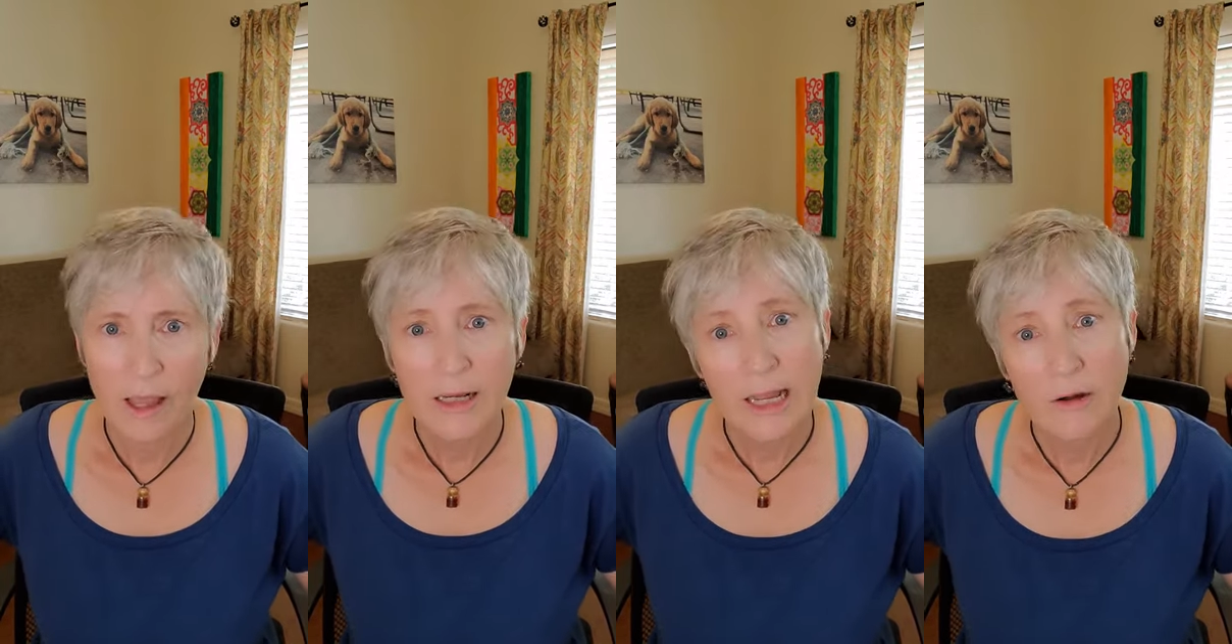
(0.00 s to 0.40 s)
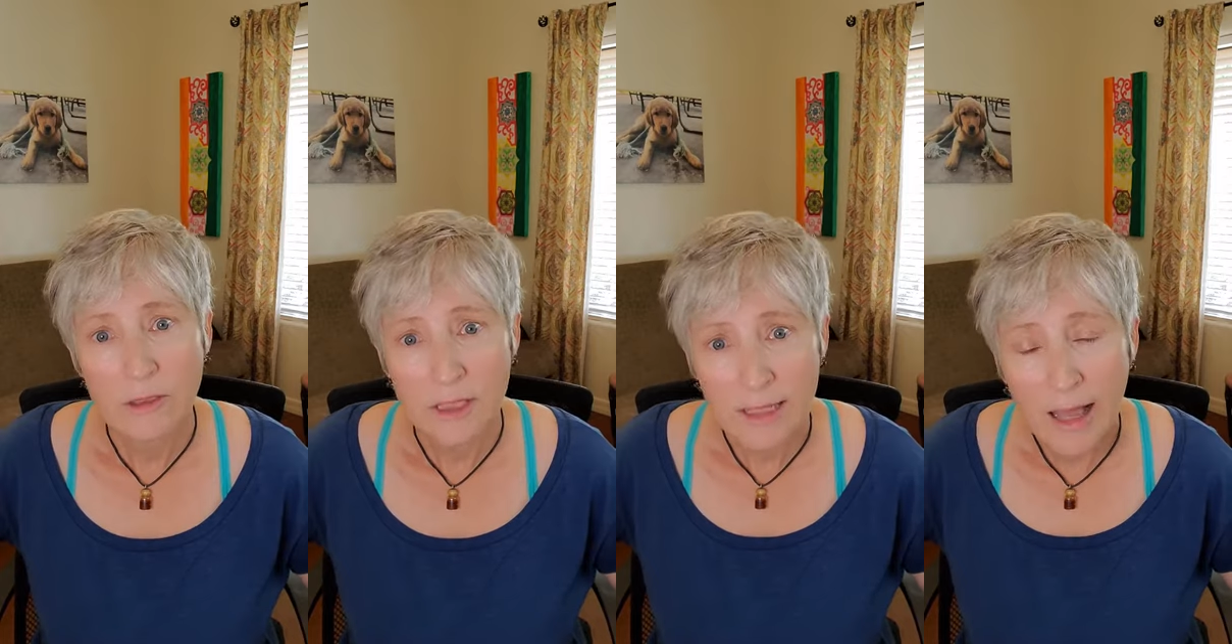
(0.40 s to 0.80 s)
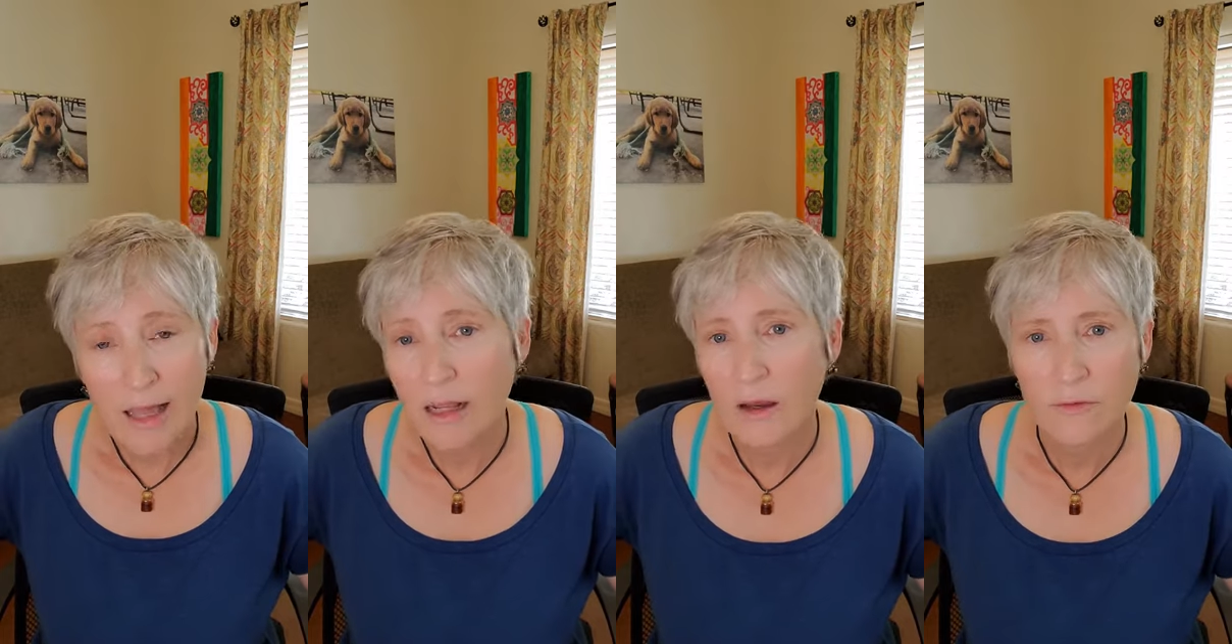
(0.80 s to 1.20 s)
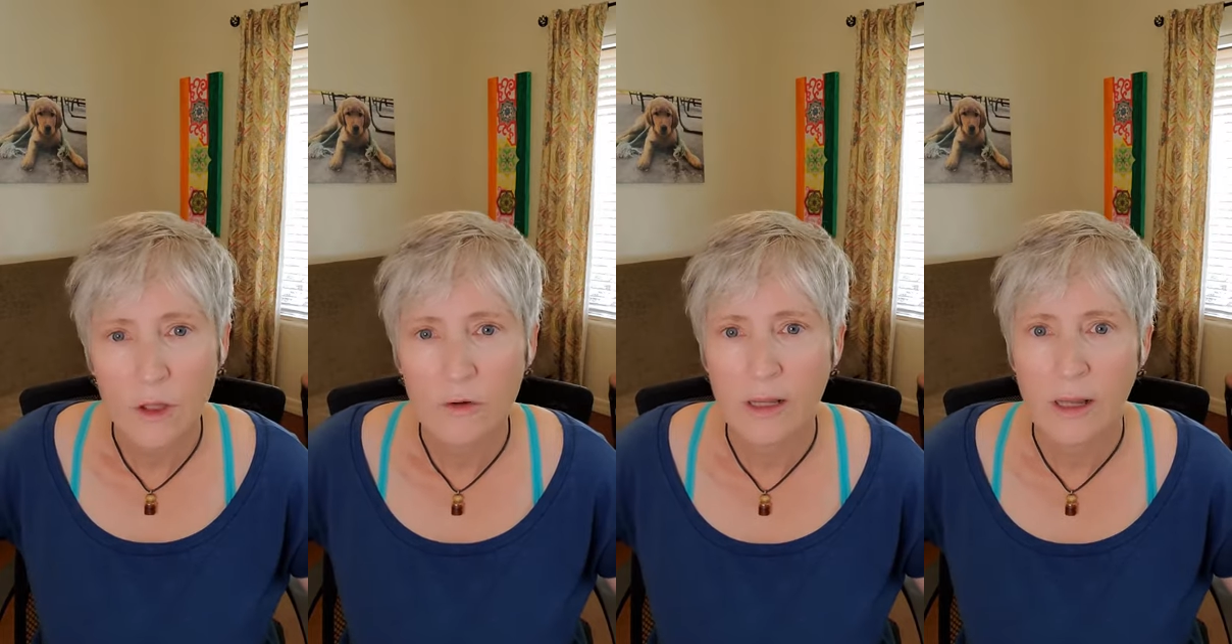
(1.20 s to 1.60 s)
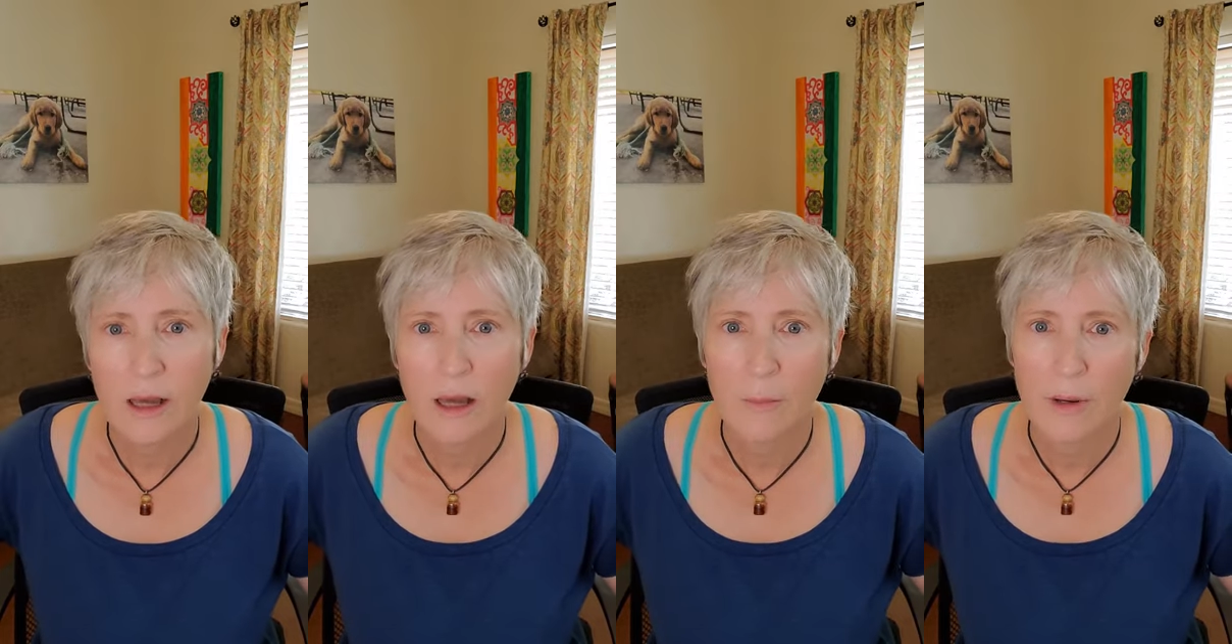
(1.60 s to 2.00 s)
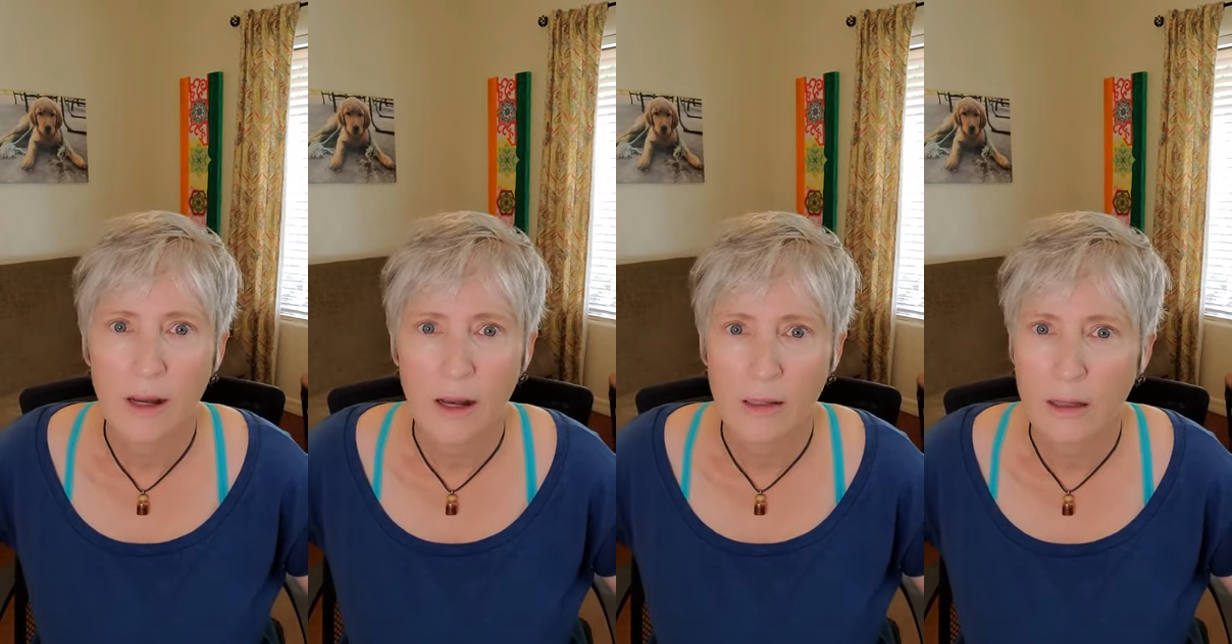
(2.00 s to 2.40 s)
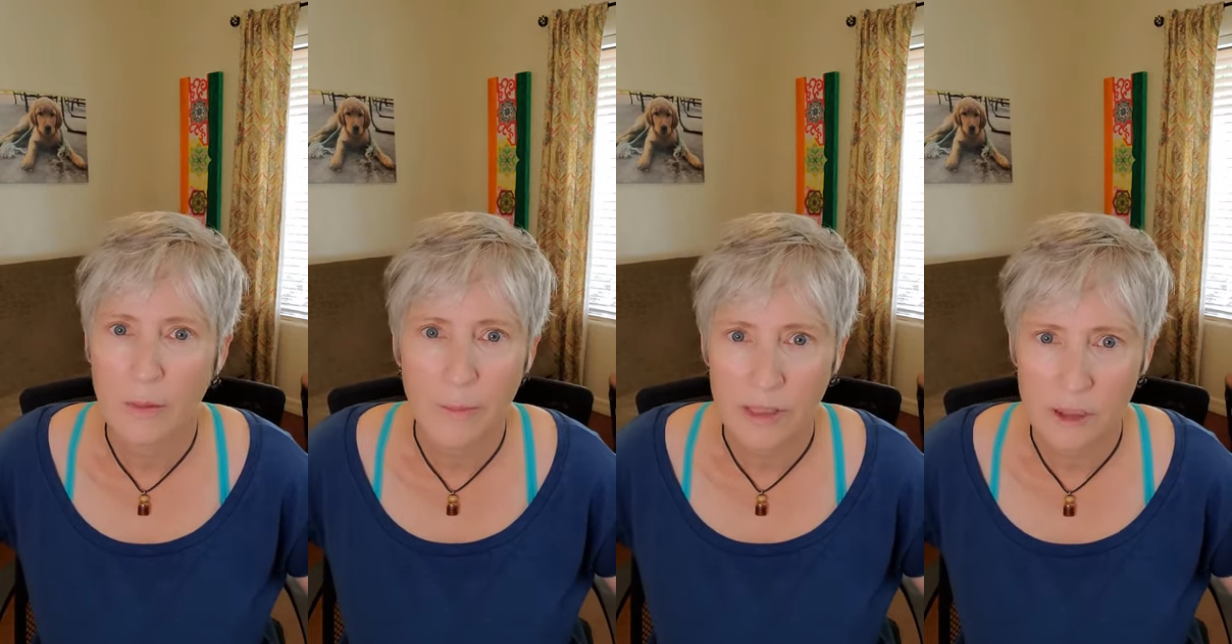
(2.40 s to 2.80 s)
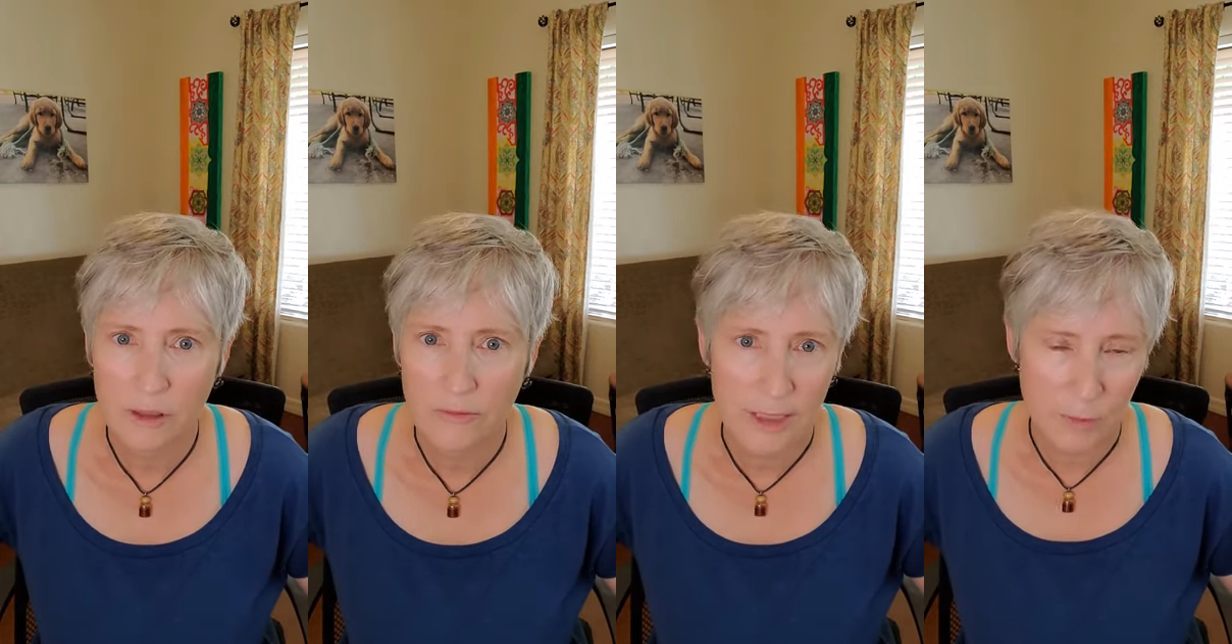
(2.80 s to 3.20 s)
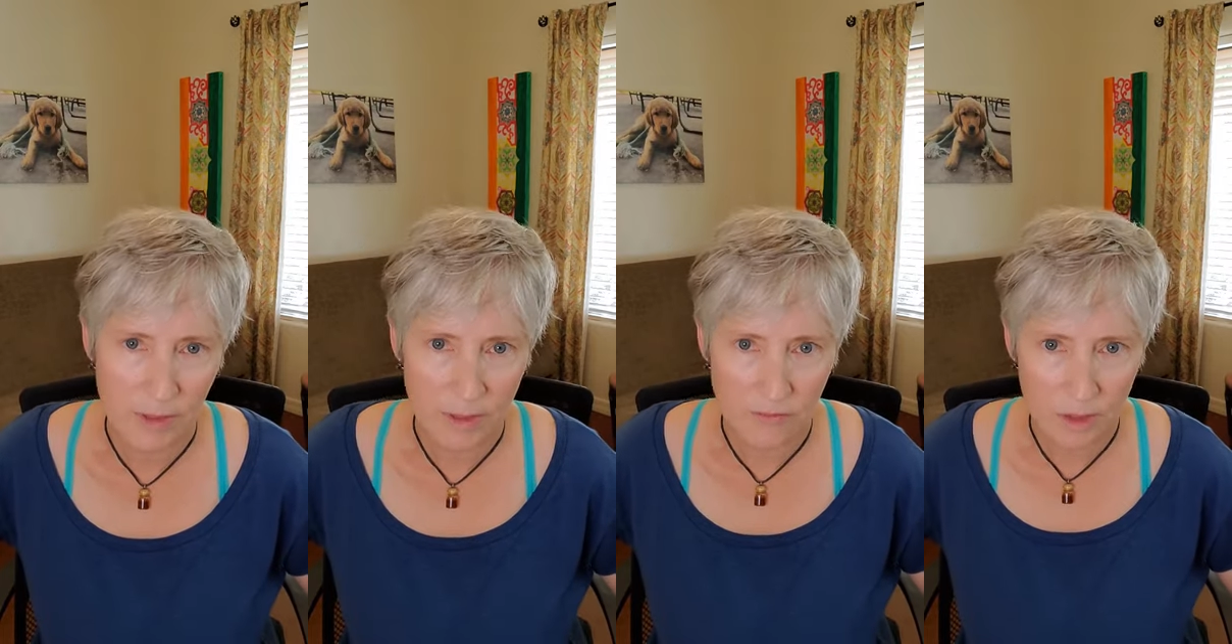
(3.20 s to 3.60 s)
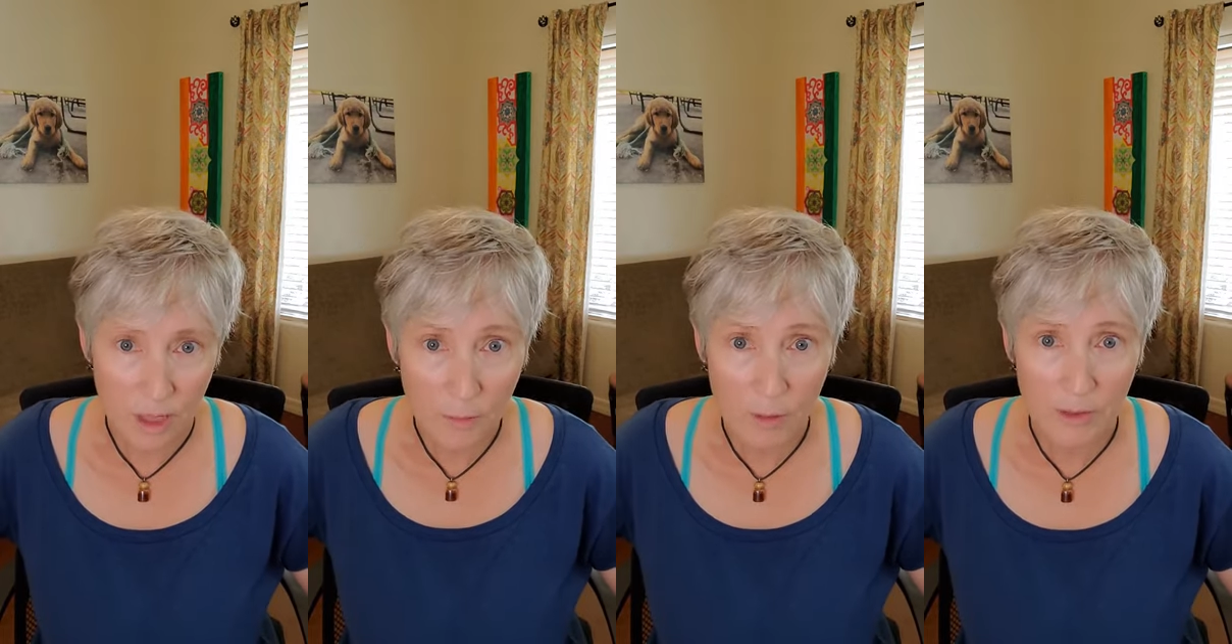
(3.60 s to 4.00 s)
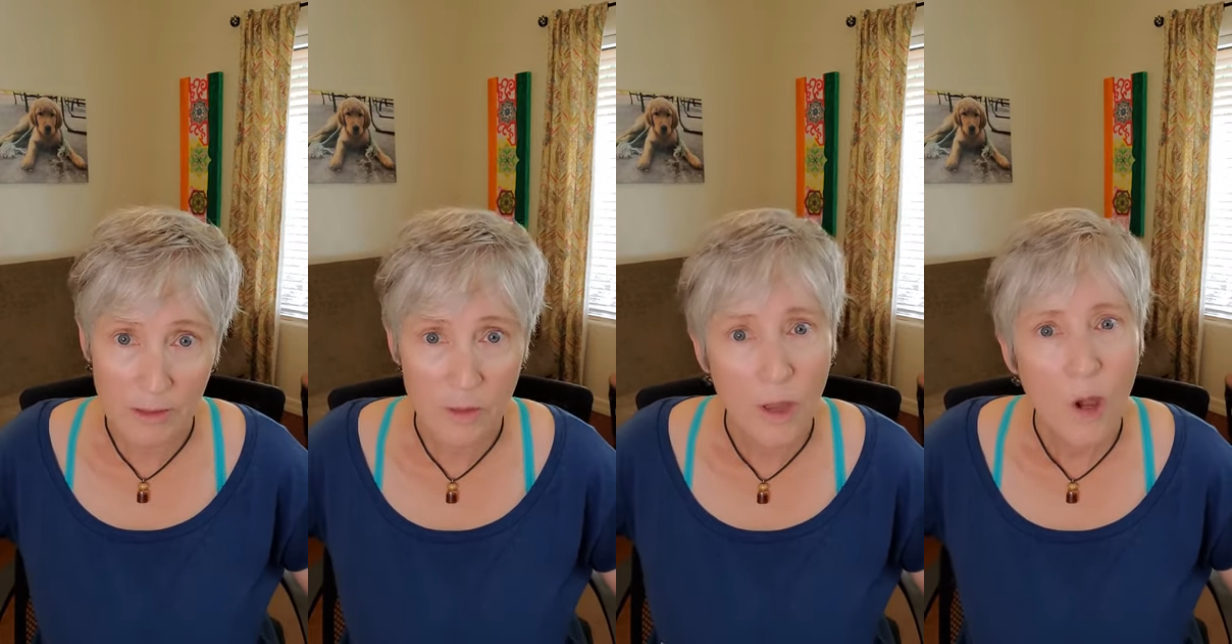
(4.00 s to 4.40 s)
Now, instead of loading up on a bunch of expensive supplements,